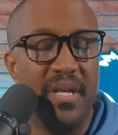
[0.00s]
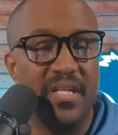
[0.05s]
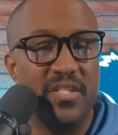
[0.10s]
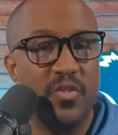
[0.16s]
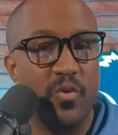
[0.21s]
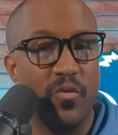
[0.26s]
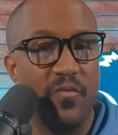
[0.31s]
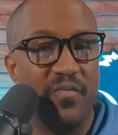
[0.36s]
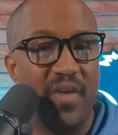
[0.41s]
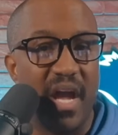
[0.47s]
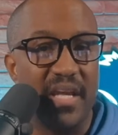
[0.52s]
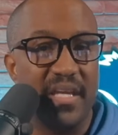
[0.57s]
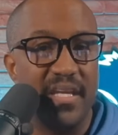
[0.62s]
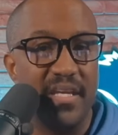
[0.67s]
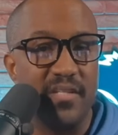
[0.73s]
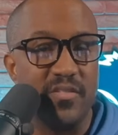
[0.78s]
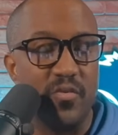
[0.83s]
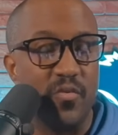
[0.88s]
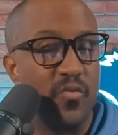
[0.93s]
Minnesota
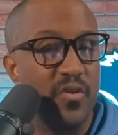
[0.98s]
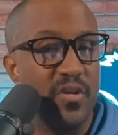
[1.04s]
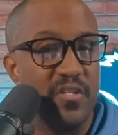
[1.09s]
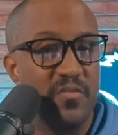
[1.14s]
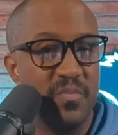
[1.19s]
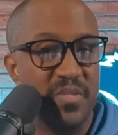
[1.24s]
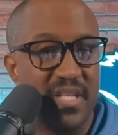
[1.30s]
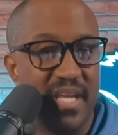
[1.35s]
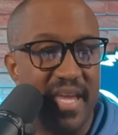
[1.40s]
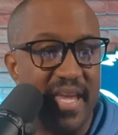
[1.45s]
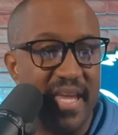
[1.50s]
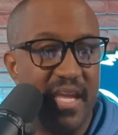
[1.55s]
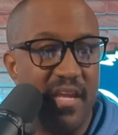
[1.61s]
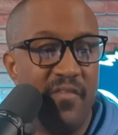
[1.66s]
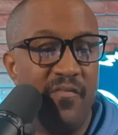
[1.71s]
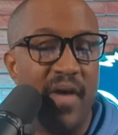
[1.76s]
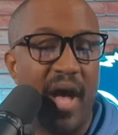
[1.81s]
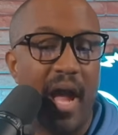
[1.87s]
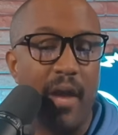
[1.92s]
Vikings on Christmas
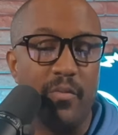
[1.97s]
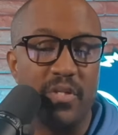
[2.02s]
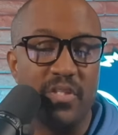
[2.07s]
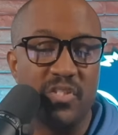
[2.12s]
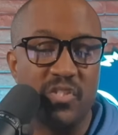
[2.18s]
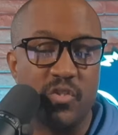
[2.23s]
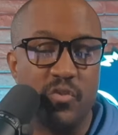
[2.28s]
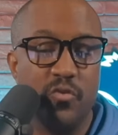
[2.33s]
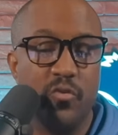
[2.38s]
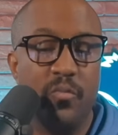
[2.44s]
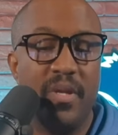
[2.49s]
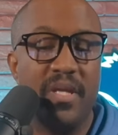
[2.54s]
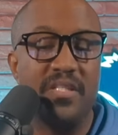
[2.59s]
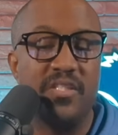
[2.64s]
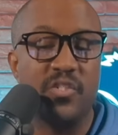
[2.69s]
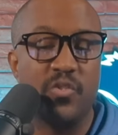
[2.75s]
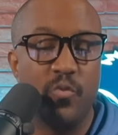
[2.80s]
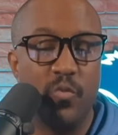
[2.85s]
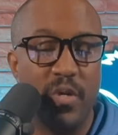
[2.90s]
Eve. I would assume
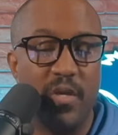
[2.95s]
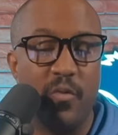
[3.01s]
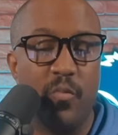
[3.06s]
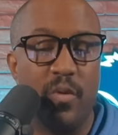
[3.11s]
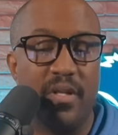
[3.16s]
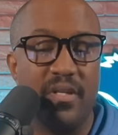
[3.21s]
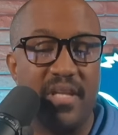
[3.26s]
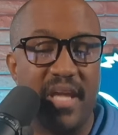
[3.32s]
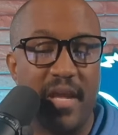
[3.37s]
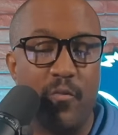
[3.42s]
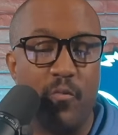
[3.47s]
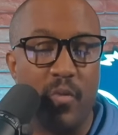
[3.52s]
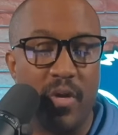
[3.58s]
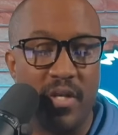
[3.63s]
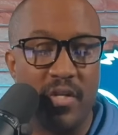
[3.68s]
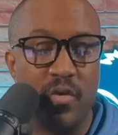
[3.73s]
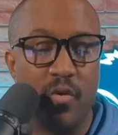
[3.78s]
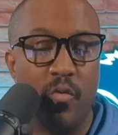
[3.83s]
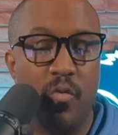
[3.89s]
his 21-day
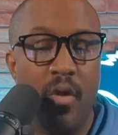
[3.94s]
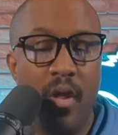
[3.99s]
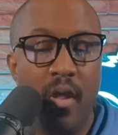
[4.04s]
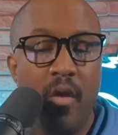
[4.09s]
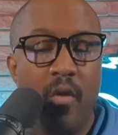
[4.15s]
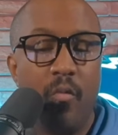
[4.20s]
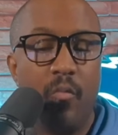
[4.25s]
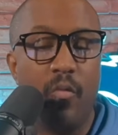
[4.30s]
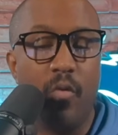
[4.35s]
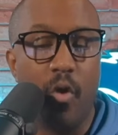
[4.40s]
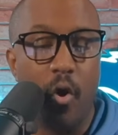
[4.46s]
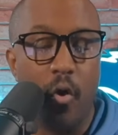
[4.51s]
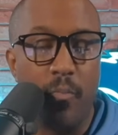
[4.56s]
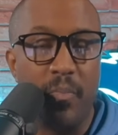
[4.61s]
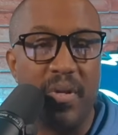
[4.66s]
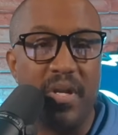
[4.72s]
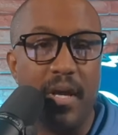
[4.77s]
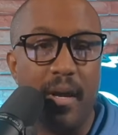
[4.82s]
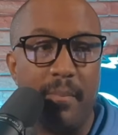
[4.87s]
window will
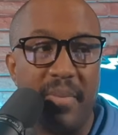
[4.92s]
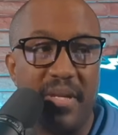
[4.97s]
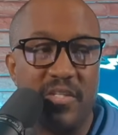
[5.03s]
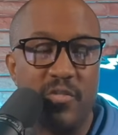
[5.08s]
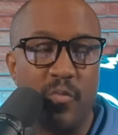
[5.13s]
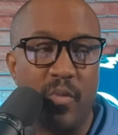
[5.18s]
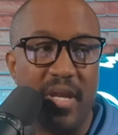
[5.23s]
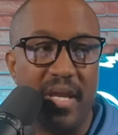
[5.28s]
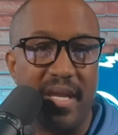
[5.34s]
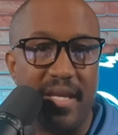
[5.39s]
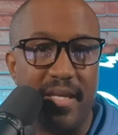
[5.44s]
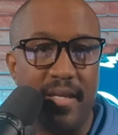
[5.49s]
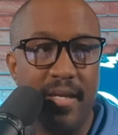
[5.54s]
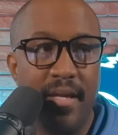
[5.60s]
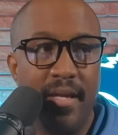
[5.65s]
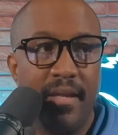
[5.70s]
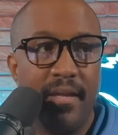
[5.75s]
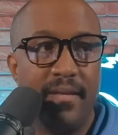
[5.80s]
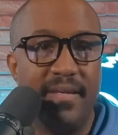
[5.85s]
open up
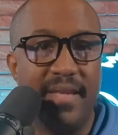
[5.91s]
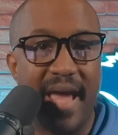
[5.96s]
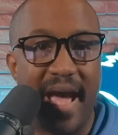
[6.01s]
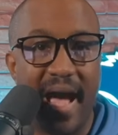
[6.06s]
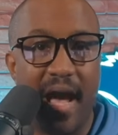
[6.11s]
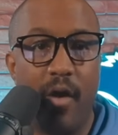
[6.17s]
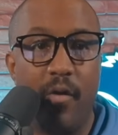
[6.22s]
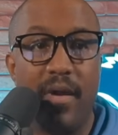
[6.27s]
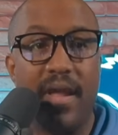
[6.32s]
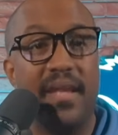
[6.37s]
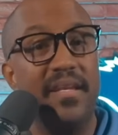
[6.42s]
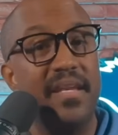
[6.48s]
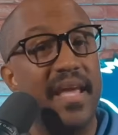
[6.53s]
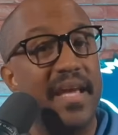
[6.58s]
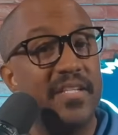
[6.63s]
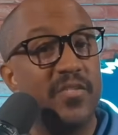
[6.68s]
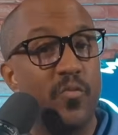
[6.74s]
between now and